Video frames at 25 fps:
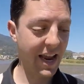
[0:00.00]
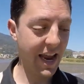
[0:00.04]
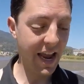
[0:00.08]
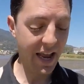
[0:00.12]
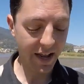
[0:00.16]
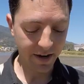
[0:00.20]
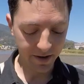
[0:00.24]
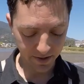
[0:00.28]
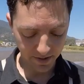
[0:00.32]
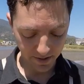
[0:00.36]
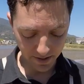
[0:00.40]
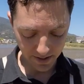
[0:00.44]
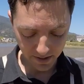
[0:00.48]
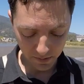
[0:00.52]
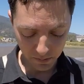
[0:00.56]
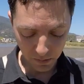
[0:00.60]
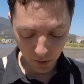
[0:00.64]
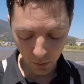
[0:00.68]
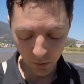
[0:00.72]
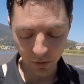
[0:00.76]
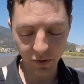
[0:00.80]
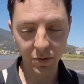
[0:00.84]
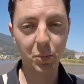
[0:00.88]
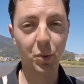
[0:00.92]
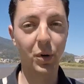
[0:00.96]
and, and the
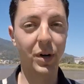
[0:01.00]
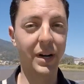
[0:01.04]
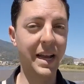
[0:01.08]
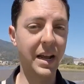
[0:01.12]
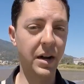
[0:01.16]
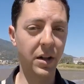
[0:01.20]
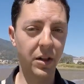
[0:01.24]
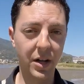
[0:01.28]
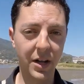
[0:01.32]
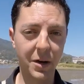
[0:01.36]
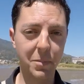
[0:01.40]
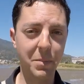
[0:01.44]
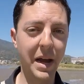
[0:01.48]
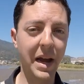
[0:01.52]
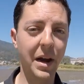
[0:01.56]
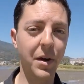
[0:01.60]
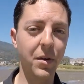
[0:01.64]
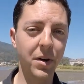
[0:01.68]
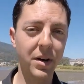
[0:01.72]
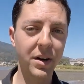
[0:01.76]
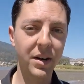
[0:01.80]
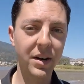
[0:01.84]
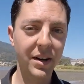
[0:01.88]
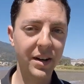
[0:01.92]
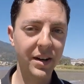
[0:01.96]
motor's putting out a lot of
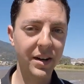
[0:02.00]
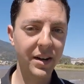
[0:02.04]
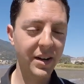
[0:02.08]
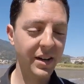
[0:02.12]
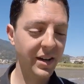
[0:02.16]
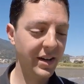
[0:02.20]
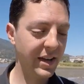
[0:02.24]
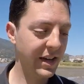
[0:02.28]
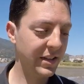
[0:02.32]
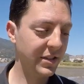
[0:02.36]
power. That's right.